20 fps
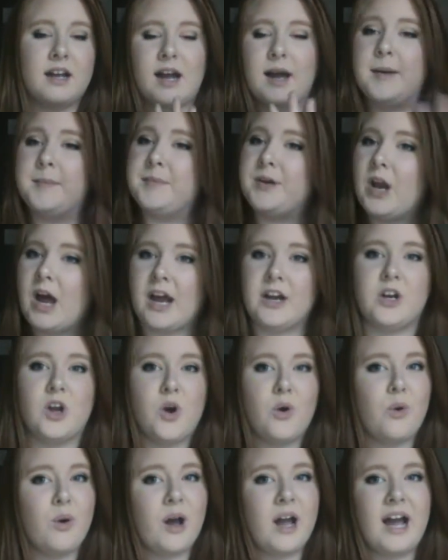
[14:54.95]
I
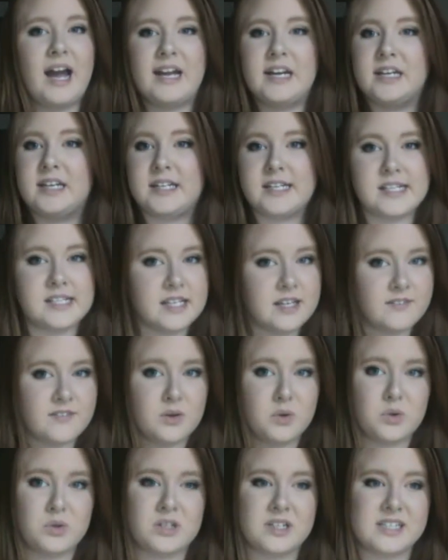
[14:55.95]
know I didn't give a
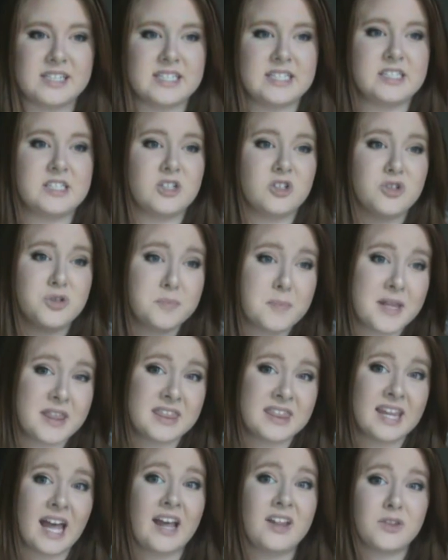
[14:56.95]
whole lot of details,
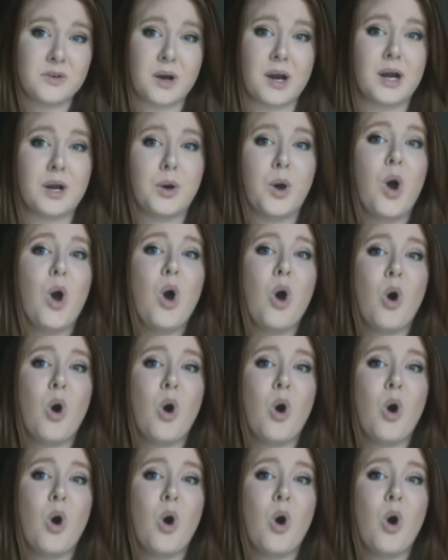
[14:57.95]
but 9th grade